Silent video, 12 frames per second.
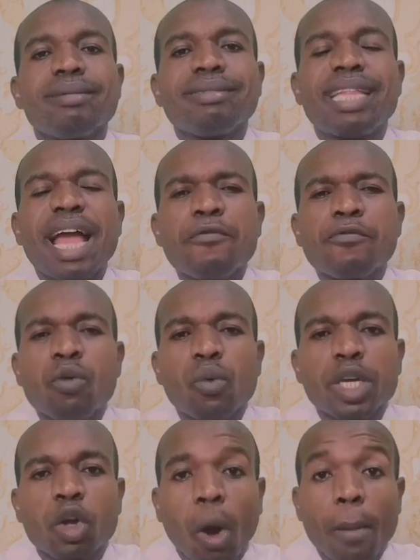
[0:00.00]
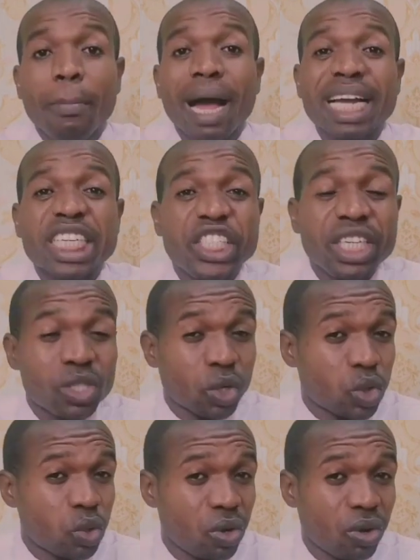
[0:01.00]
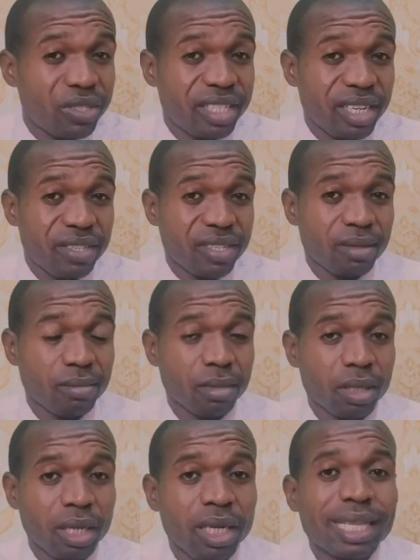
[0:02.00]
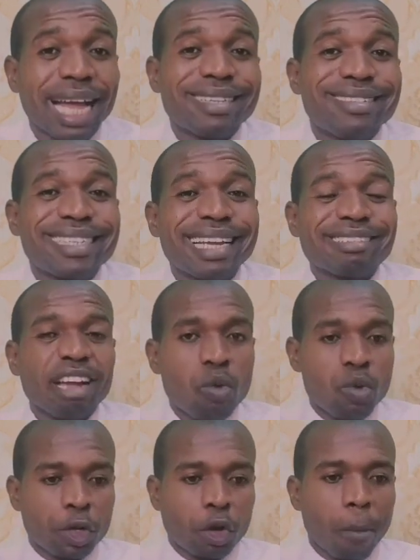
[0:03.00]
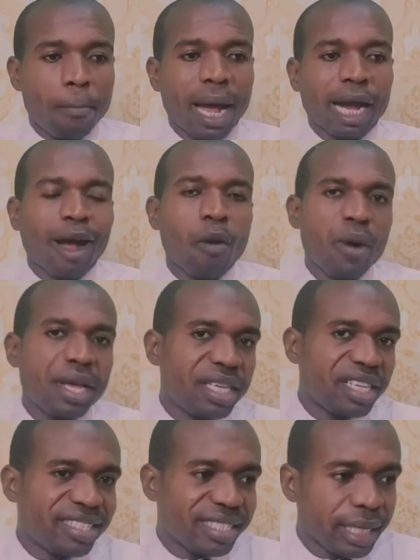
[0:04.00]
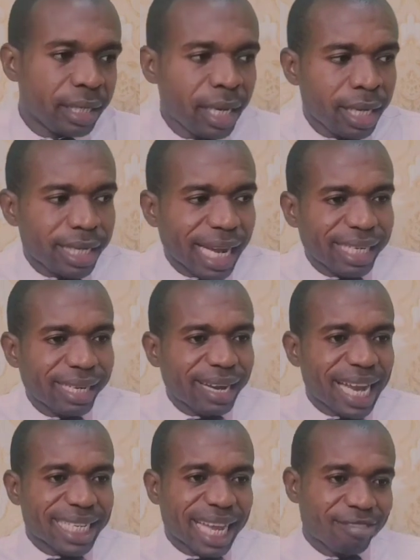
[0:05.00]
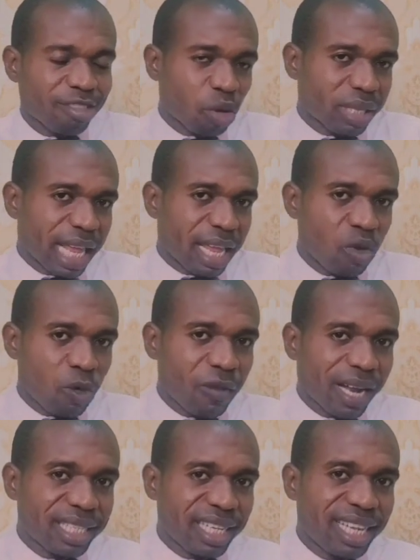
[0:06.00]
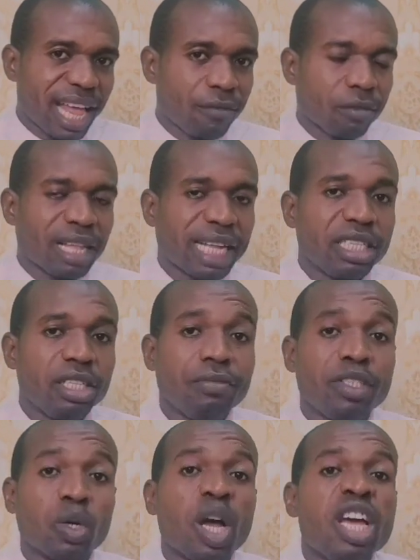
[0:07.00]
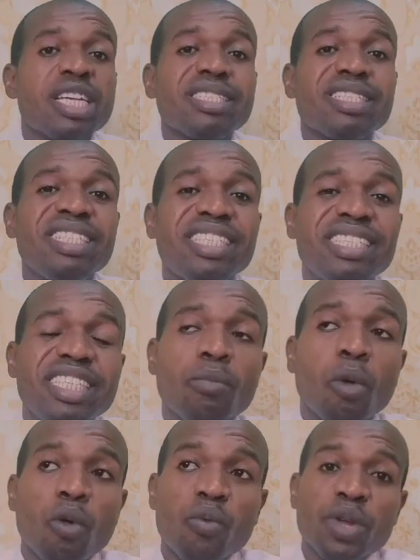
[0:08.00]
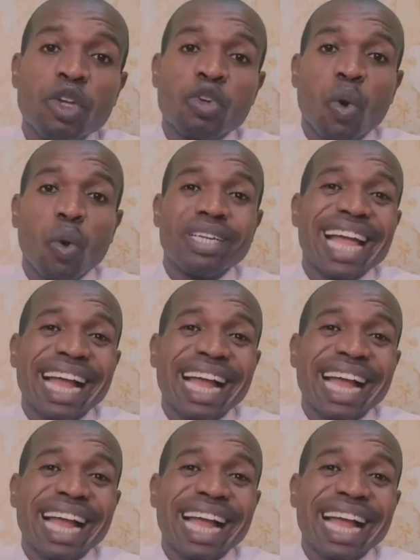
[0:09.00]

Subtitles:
Devil will come back. Jesus told us this. That Satan will come back, and when he see that Christ has not taken over the life of that individual, demon will go.